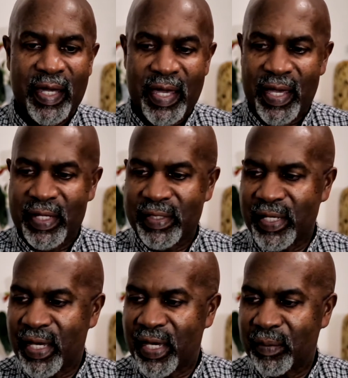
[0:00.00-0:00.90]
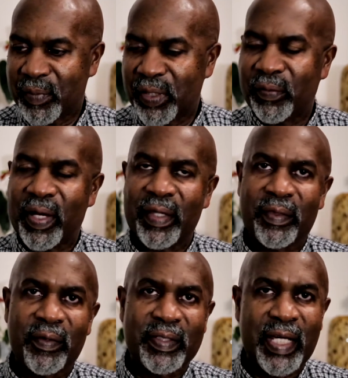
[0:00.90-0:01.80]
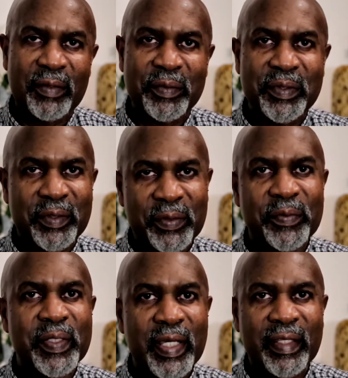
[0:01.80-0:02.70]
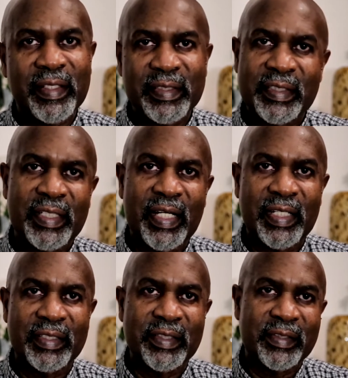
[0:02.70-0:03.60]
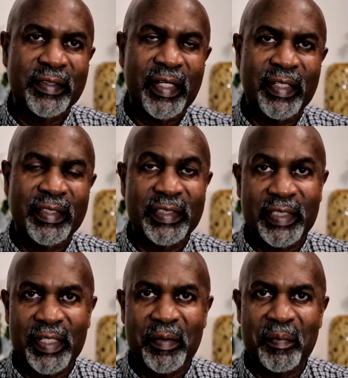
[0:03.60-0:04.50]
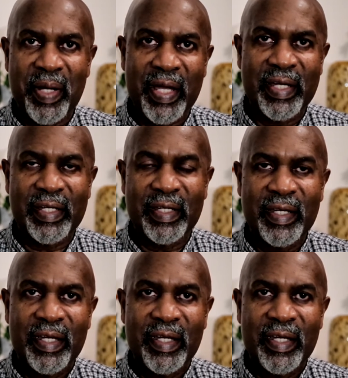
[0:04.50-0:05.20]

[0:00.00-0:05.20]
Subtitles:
And, I thought I would create this channel just to kind of share my